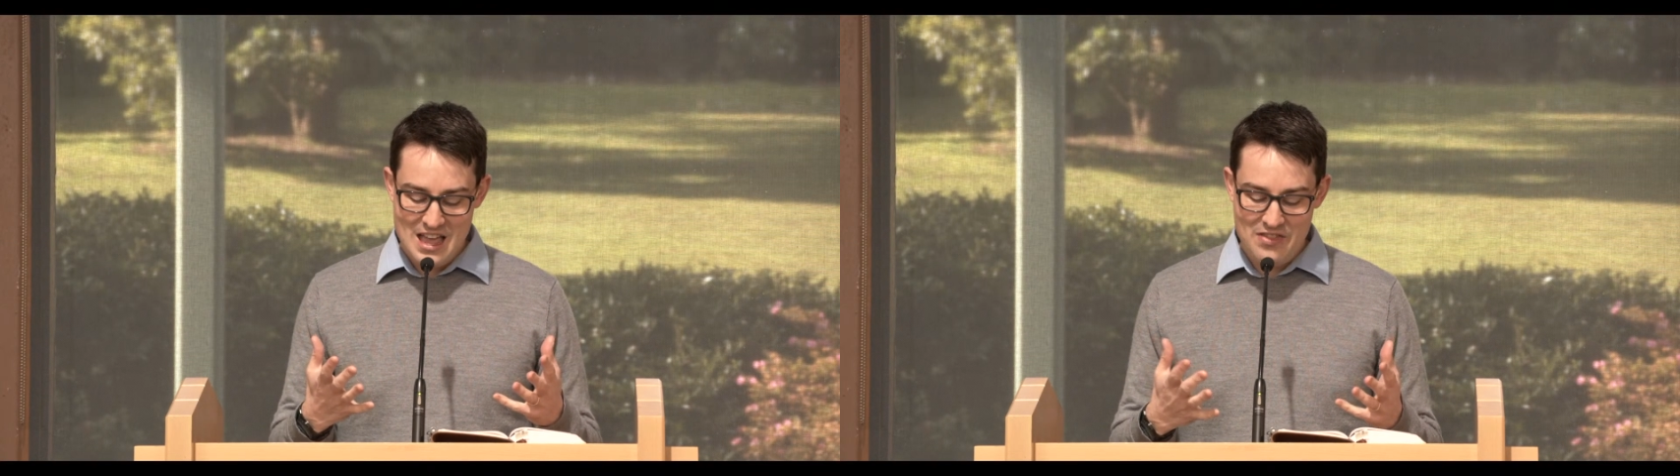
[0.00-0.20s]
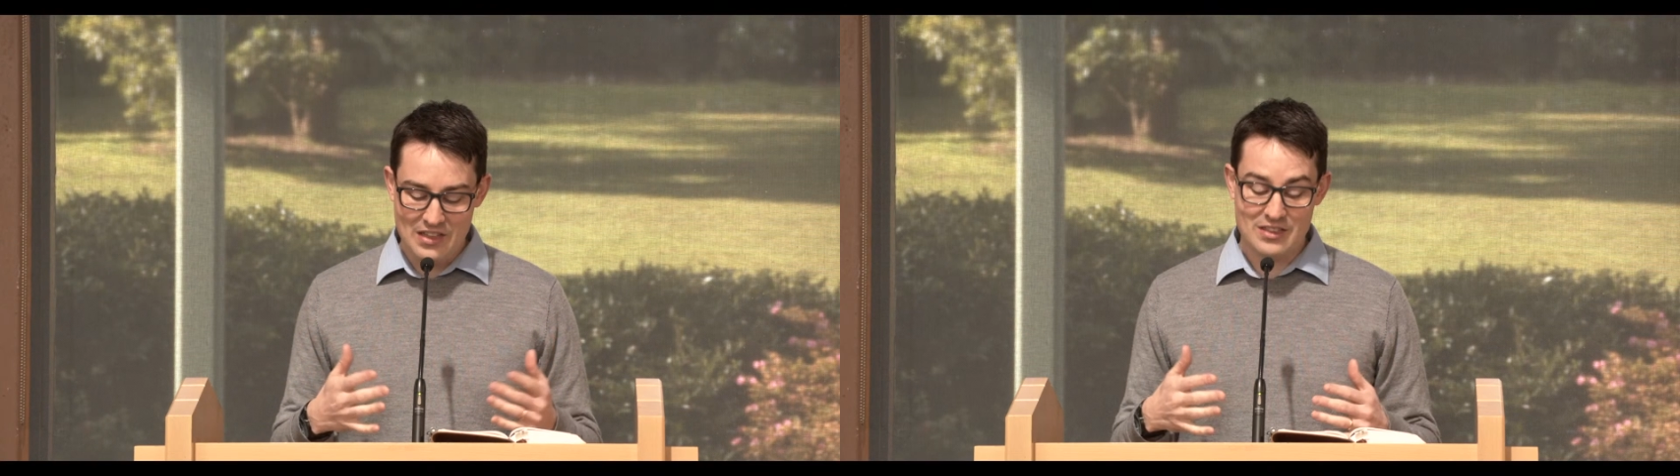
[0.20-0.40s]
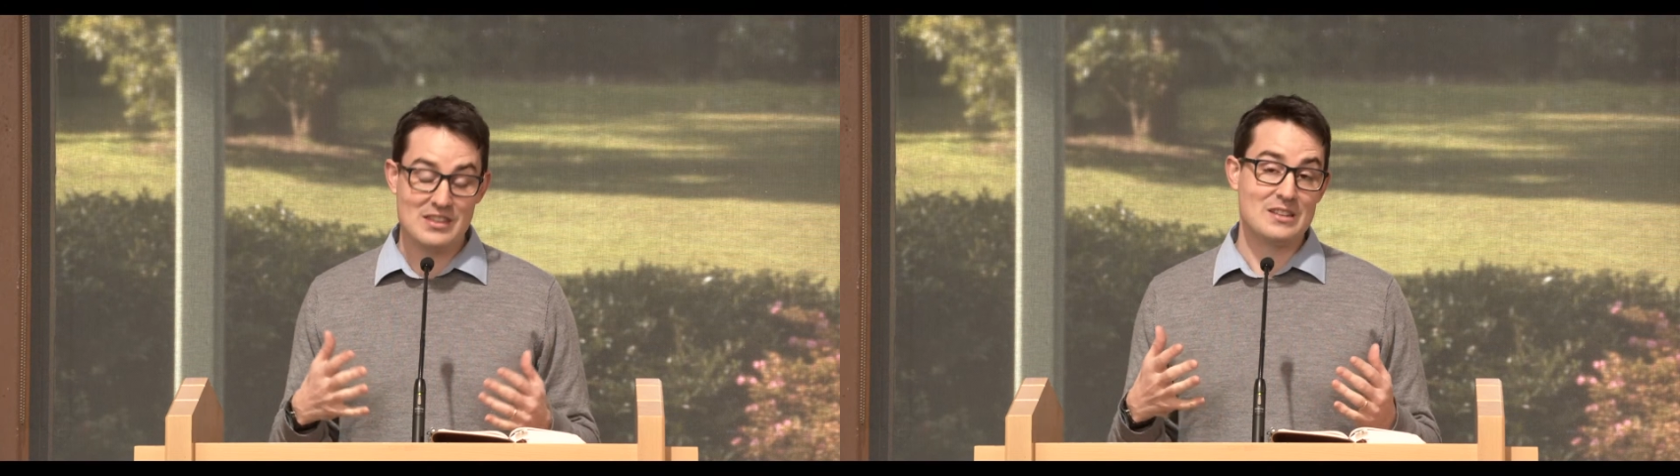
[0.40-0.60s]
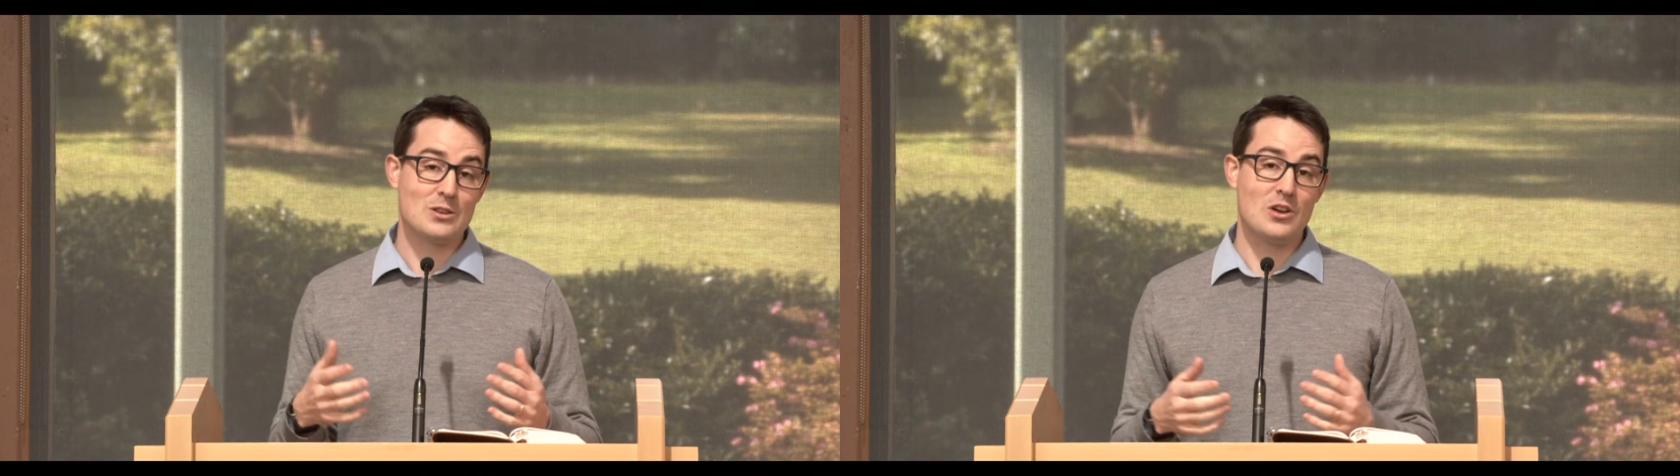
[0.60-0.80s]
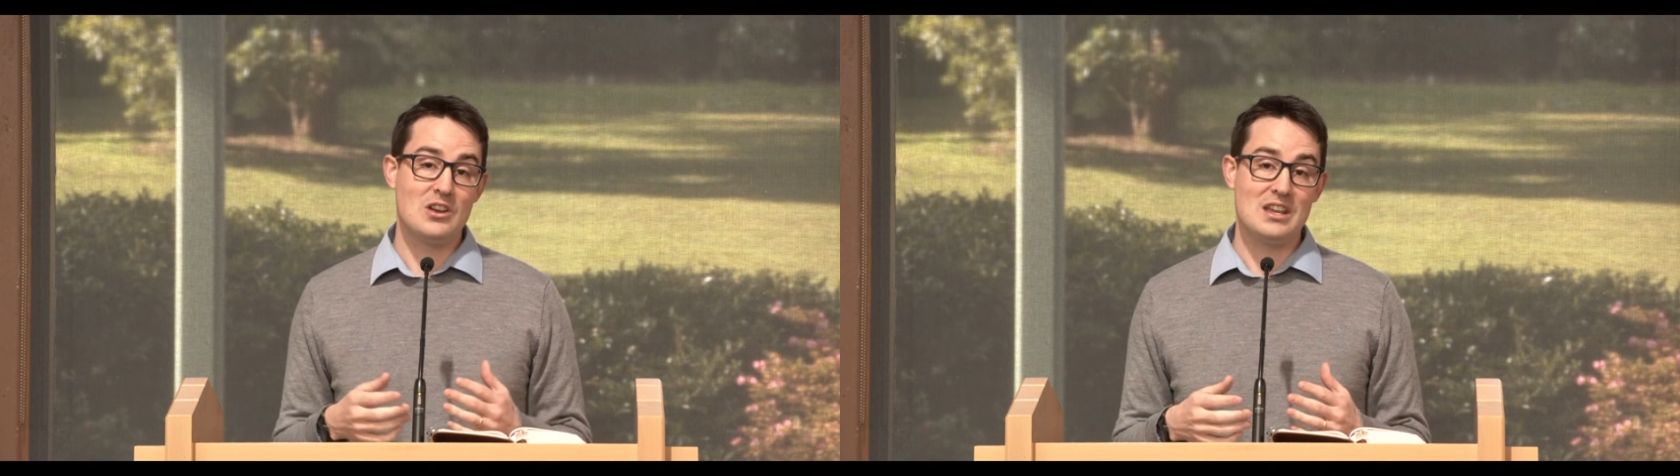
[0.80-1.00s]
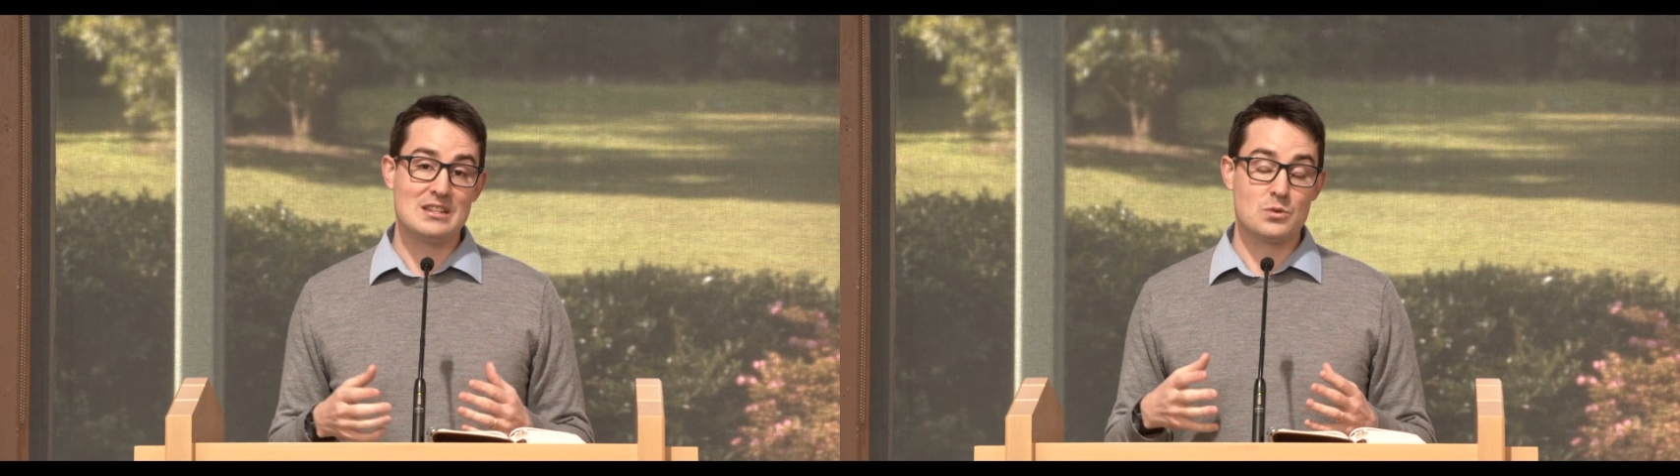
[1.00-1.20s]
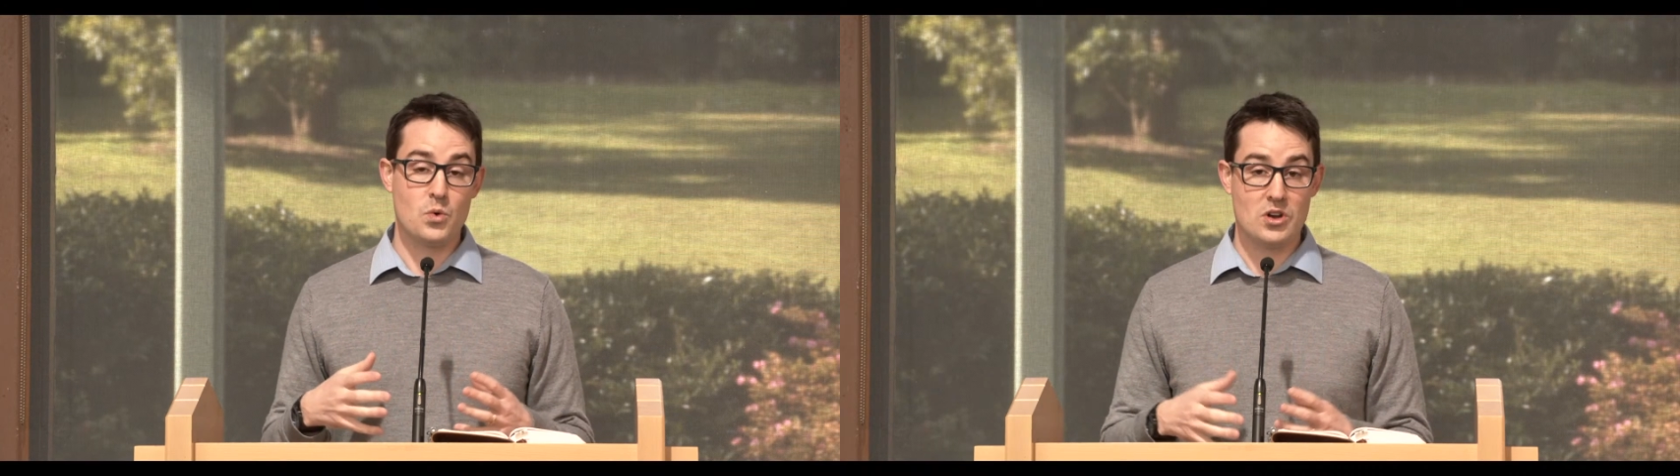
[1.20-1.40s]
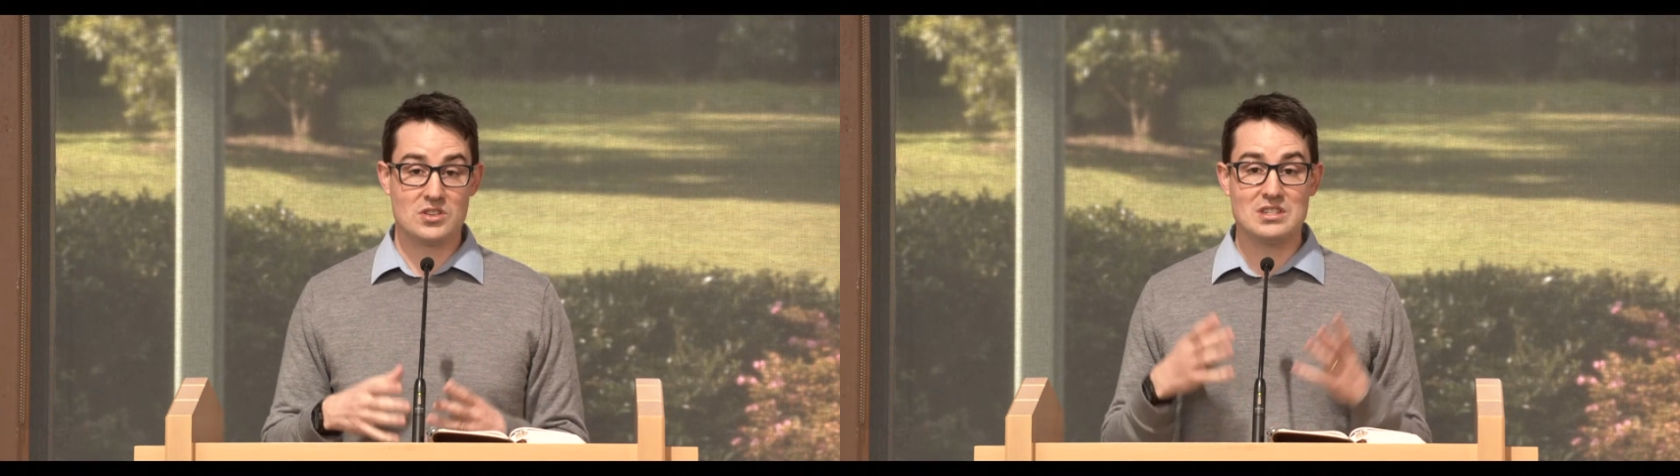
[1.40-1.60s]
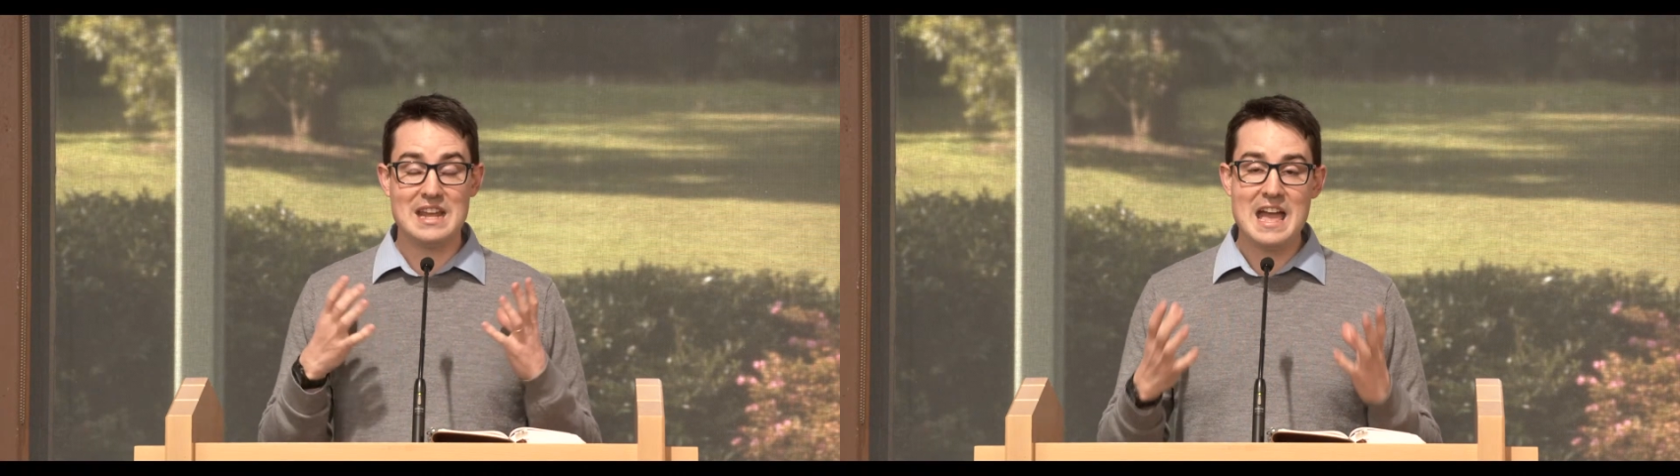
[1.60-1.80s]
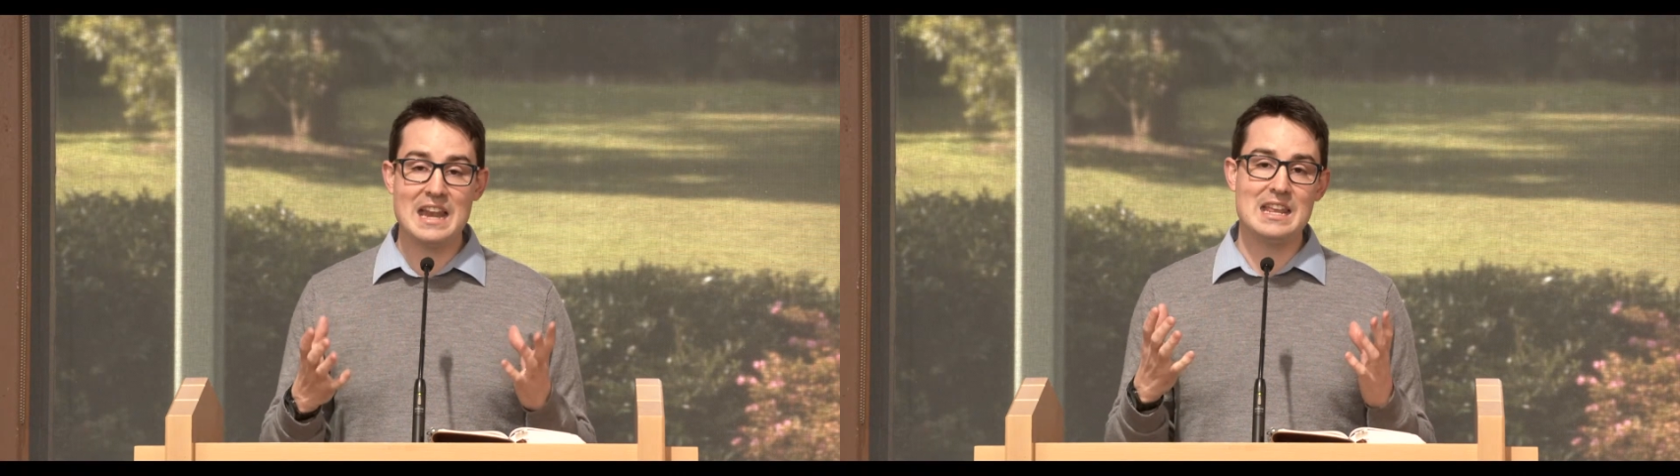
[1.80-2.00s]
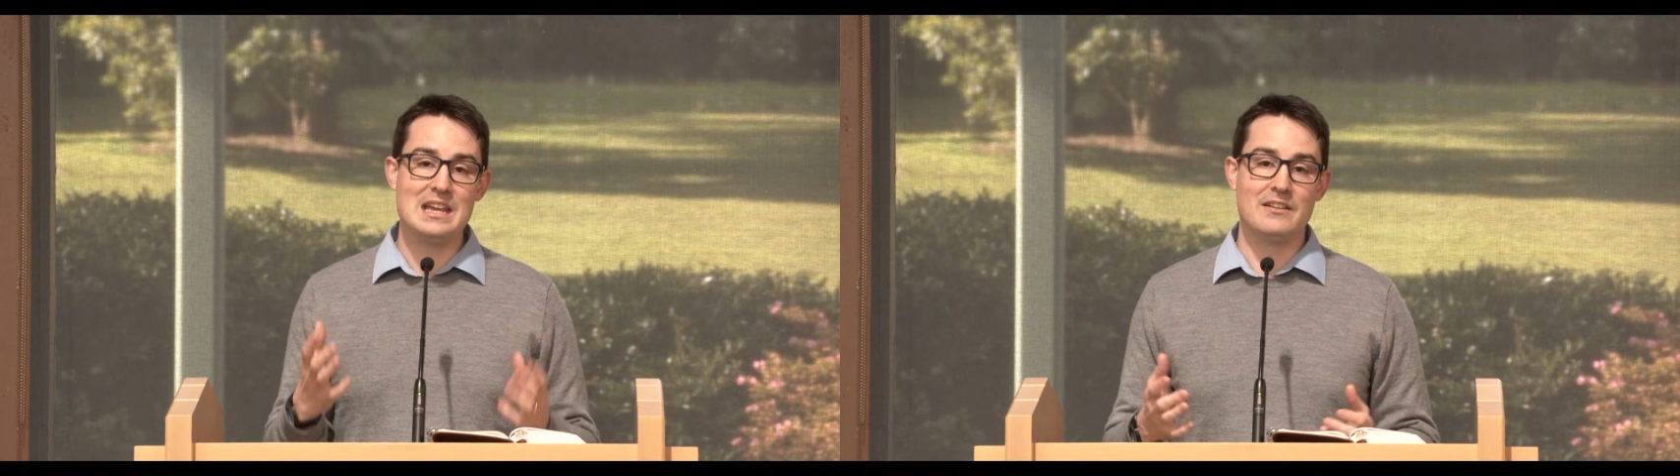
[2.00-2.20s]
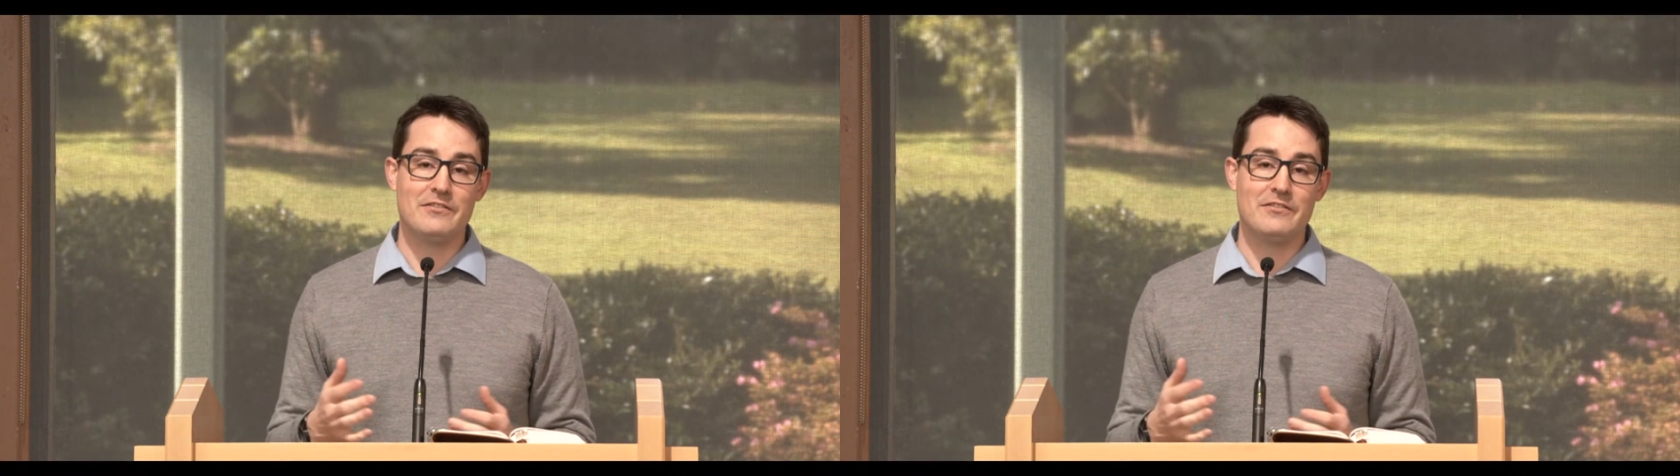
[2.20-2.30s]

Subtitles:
that the Thessalonians were standing